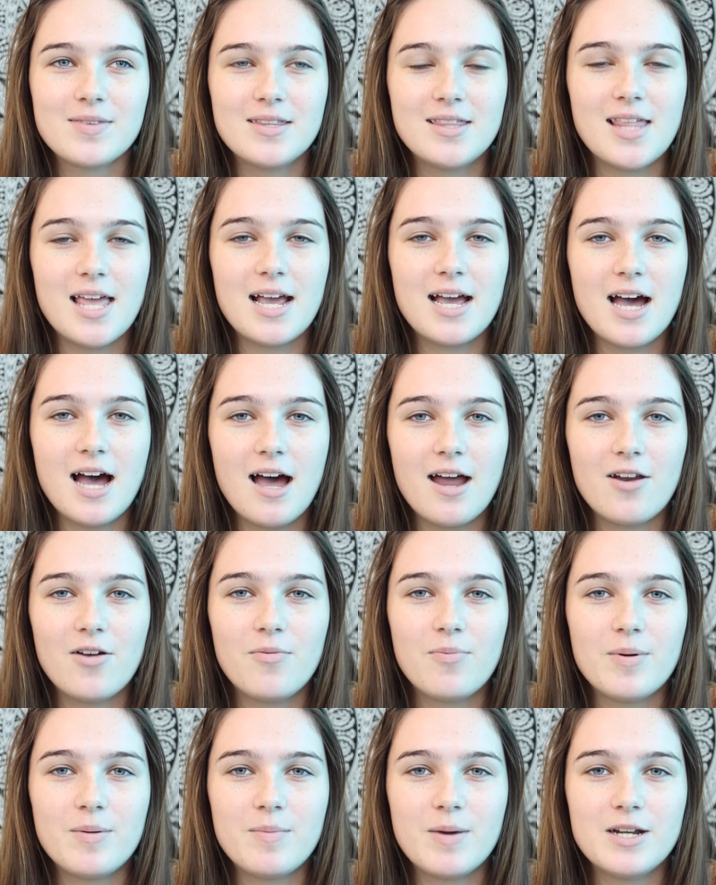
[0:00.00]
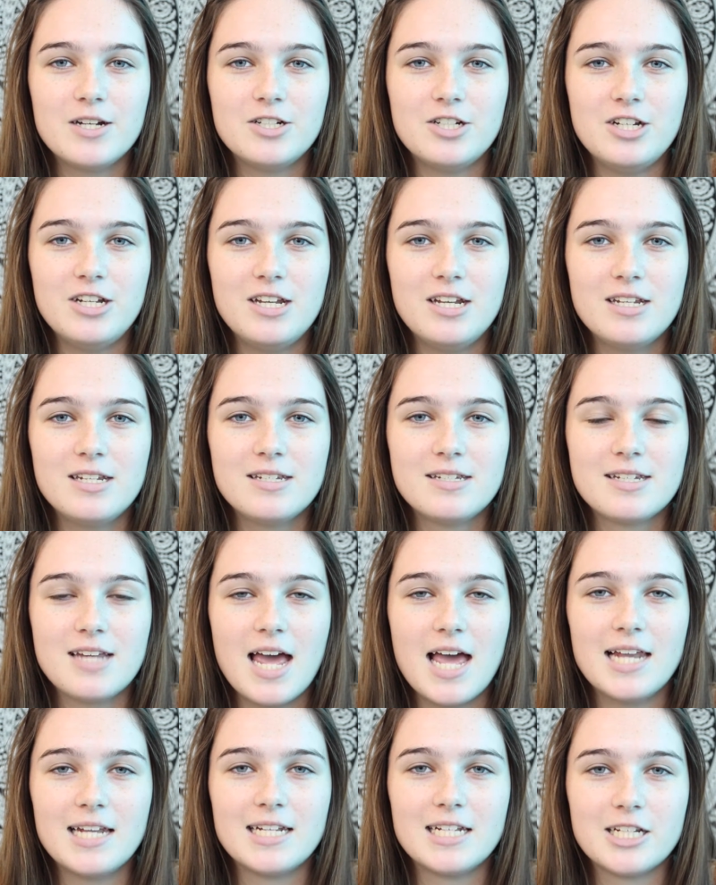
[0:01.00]
they cut open my jeans
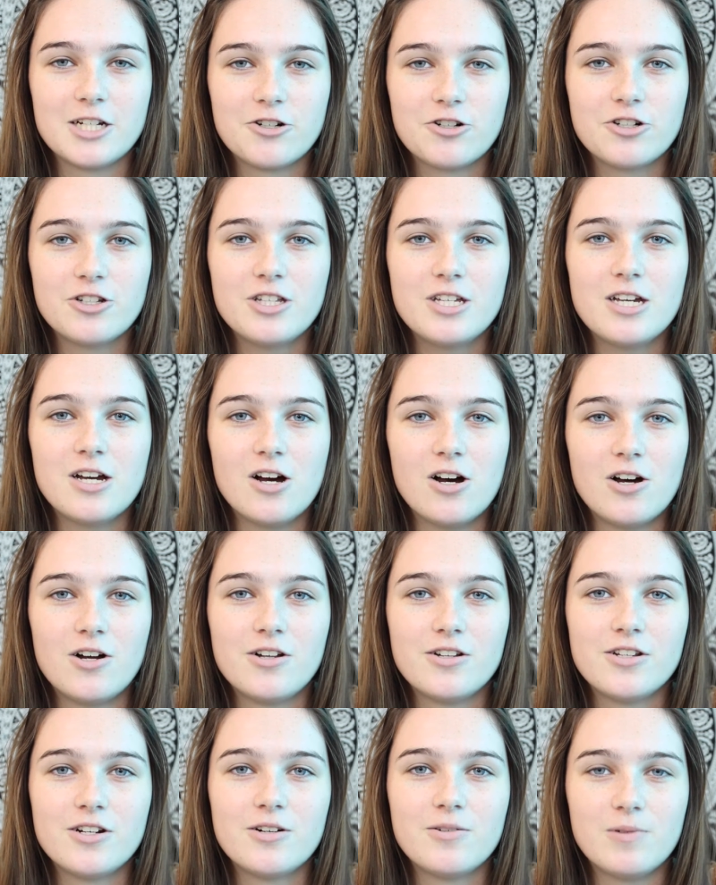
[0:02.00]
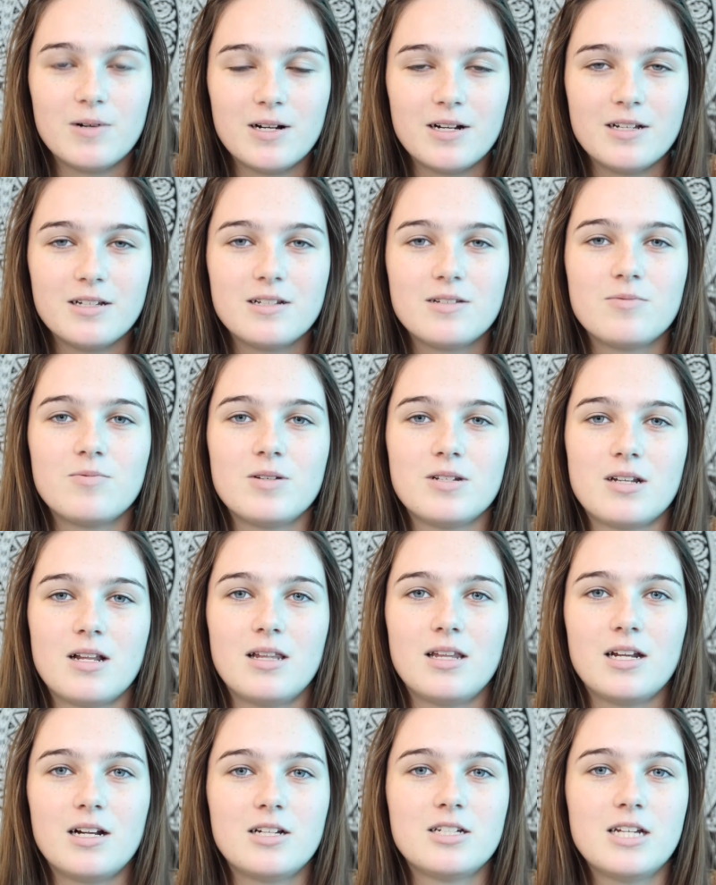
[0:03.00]
and literally all there was a
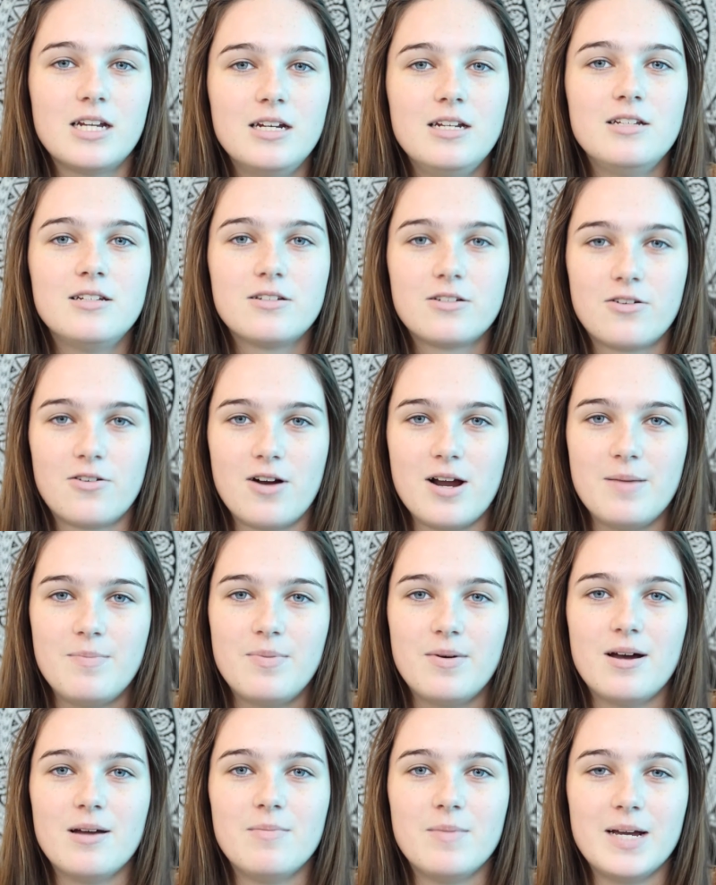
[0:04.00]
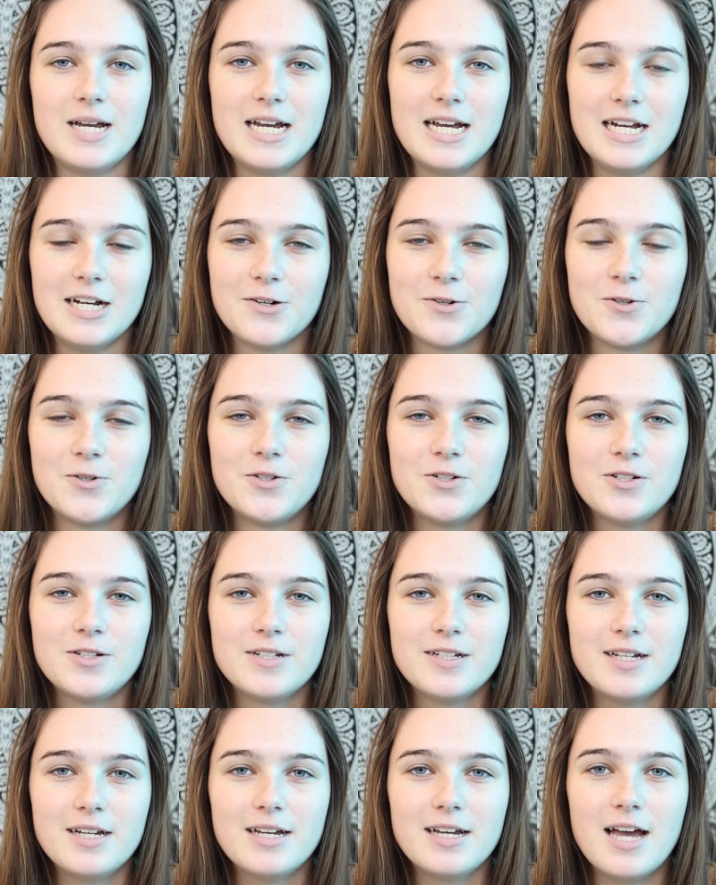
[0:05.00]
little tiny scrape on my ankle
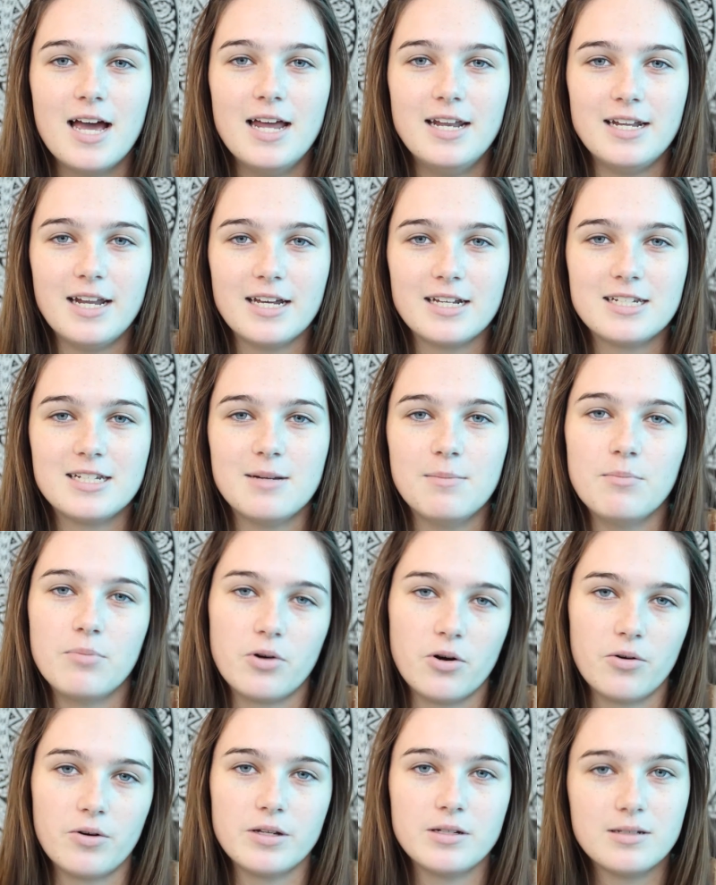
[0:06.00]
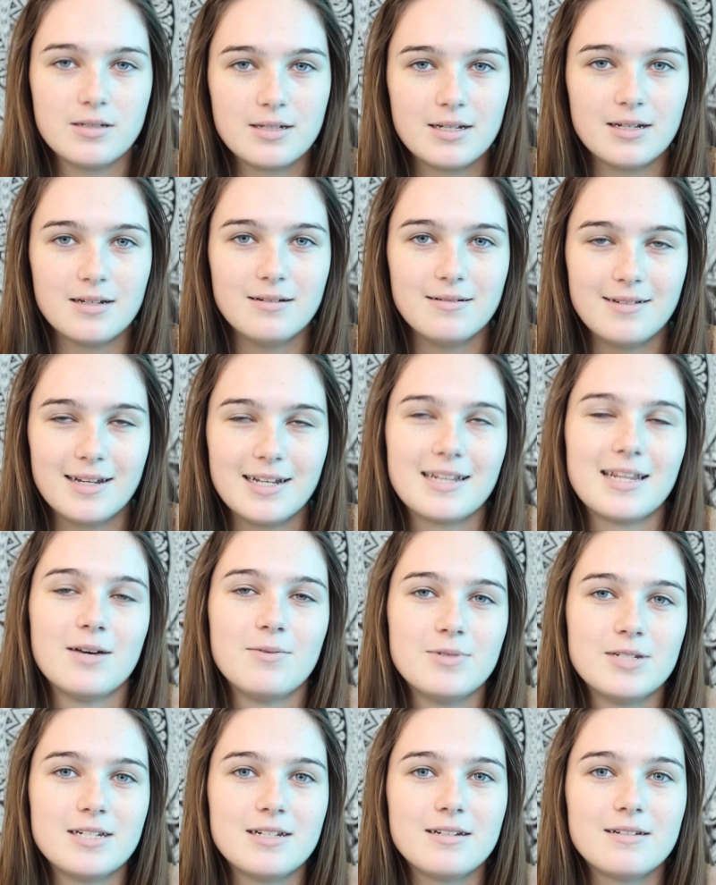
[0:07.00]
and like some broken skin. Like, that
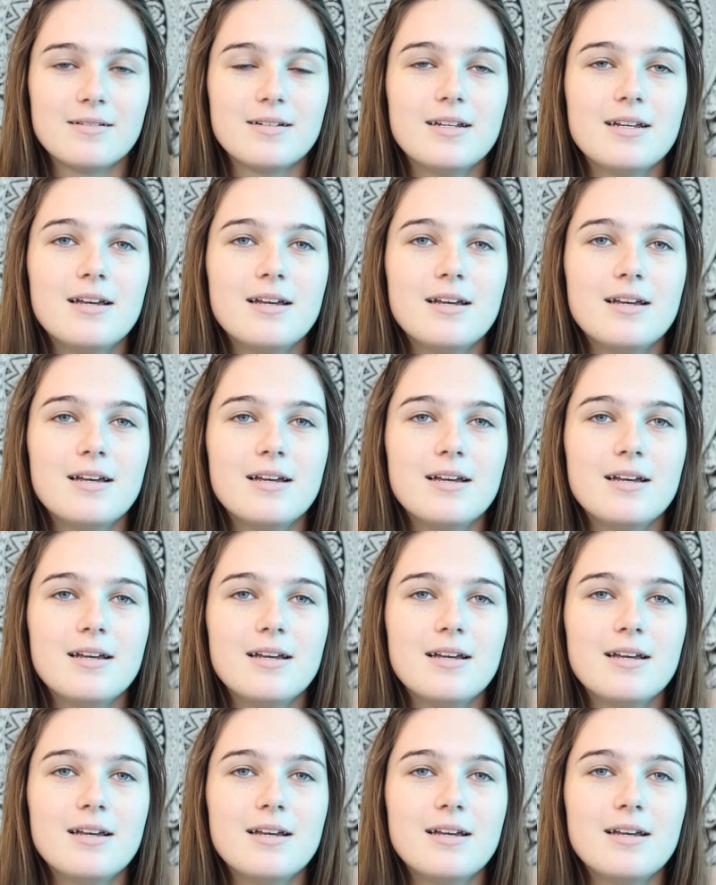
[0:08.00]
was it.